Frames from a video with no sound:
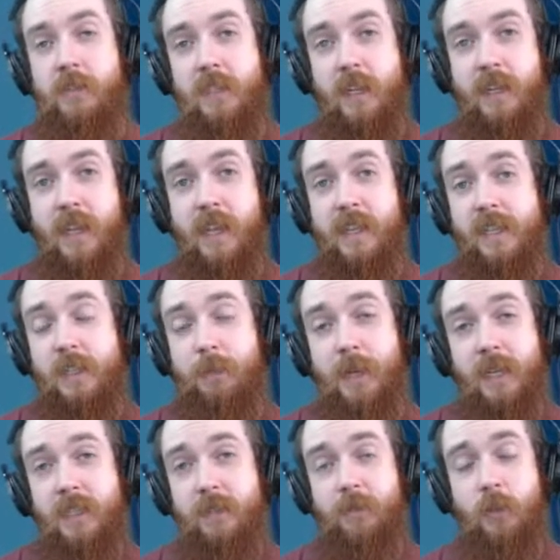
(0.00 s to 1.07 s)
of a sudden it
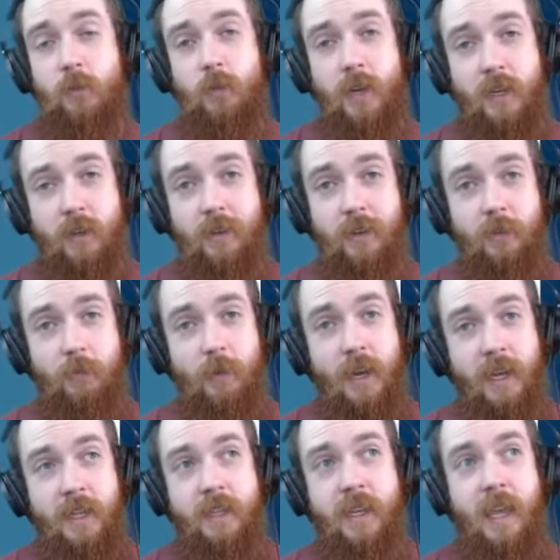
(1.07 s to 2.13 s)
expands even greater,
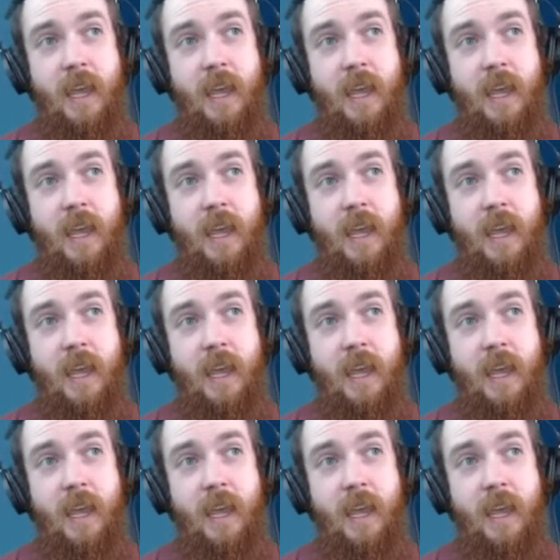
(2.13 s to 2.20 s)
right?